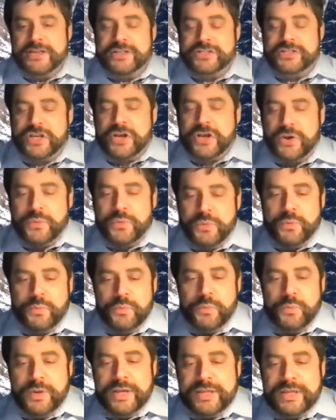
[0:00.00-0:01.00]
So,
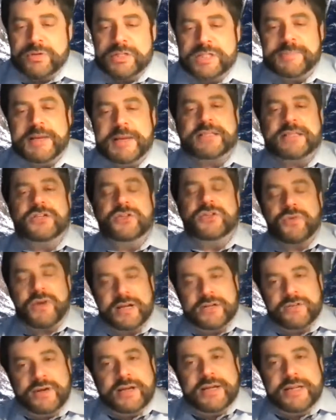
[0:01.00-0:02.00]
with respect to
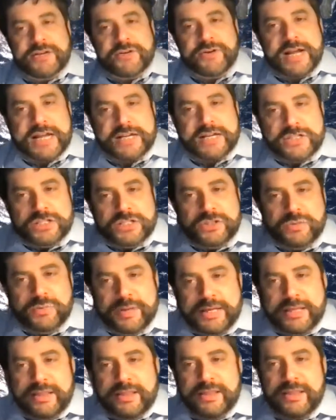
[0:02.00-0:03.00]
drug drug interactions
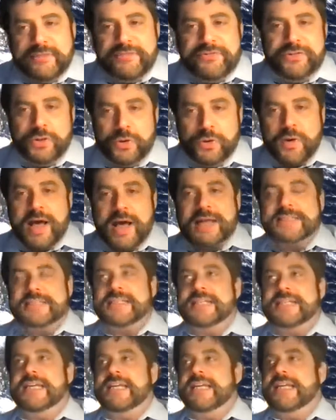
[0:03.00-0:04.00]
with
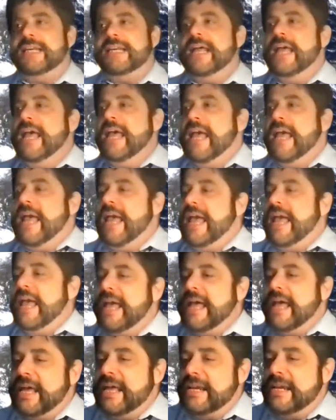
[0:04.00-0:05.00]
fluoxetine
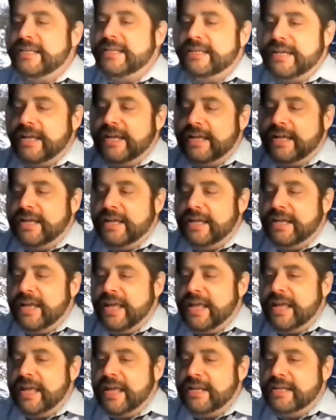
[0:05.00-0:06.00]
and uh,
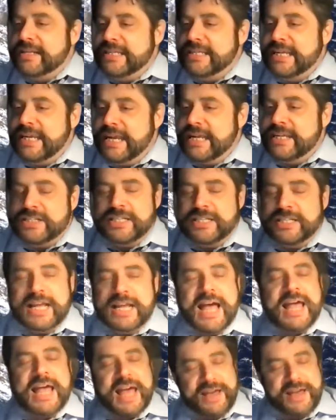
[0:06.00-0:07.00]
and
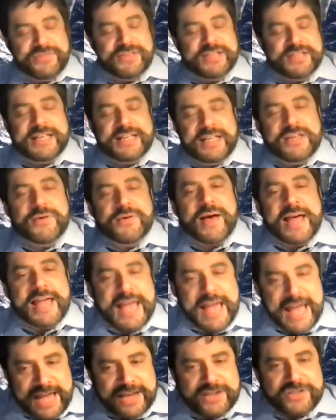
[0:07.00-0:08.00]
THC, I have to tell you, I
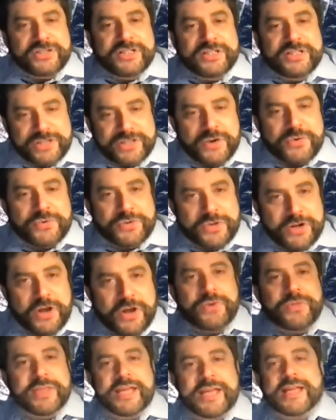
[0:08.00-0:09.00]
actually don't
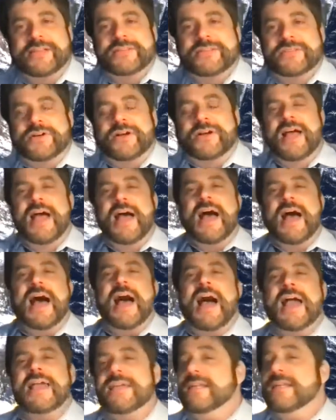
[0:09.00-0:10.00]
know the answer.
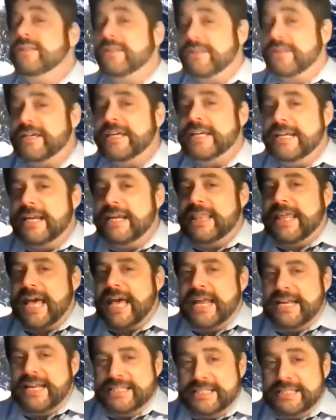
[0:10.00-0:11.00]
I can look into
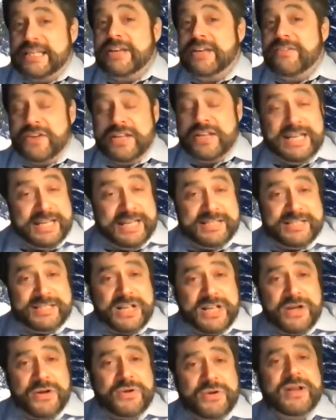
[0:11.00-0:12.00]
that and see if it is
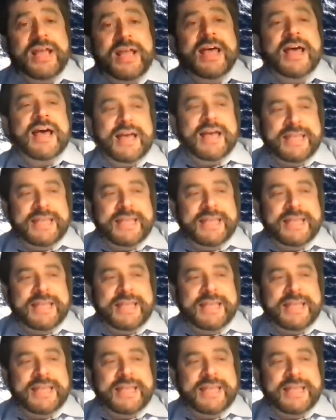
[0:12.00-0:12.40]
known.